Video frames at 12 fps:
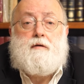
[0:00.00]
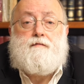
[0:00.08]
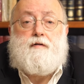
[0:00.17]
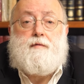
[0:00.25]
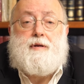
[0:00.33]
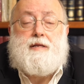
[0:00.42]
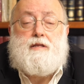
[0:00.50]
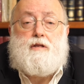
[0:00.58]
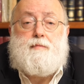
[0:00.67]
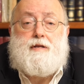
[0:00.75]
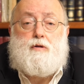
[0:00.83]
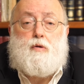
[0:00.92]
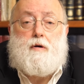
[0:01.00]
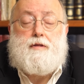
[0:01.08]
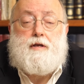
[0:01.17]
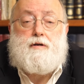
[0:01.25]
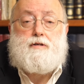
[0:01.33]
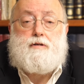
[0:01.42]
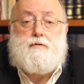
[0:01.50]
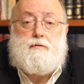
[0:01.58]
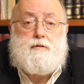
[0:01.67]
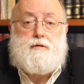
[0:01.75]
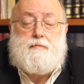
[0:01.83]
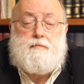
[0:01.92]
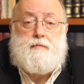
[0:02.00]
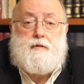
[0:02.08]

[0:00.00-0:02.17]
forbidden to be taught in their schools,